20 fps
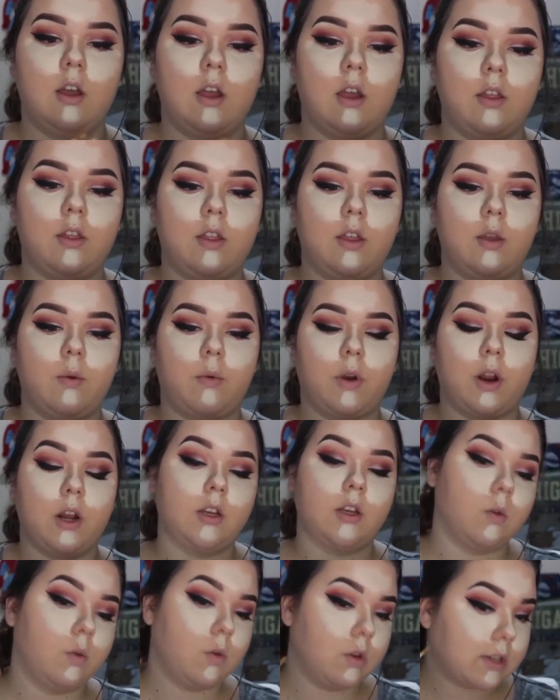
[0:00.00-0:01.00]
and then what I
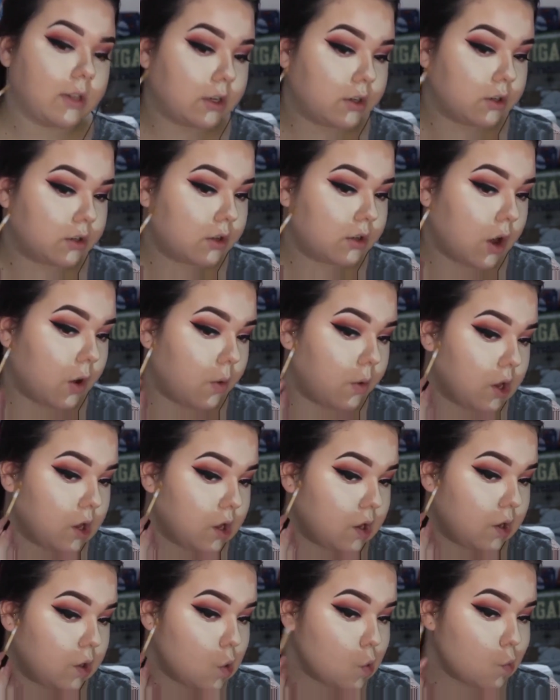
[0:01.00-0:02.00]
do is I just go
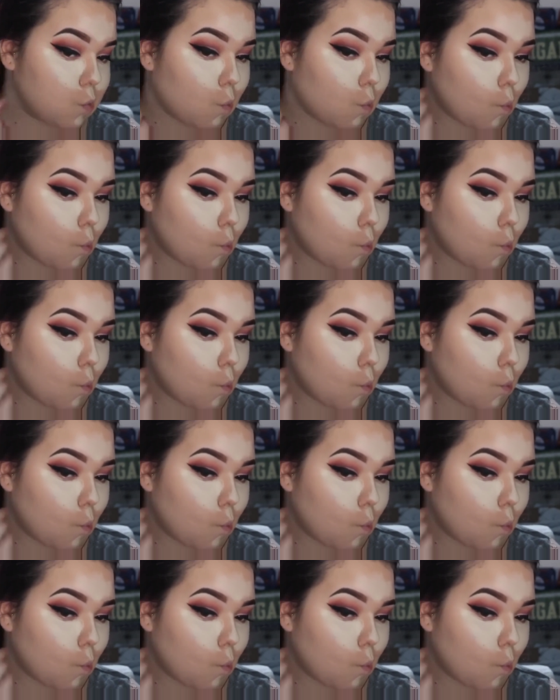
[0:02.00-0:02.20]
in,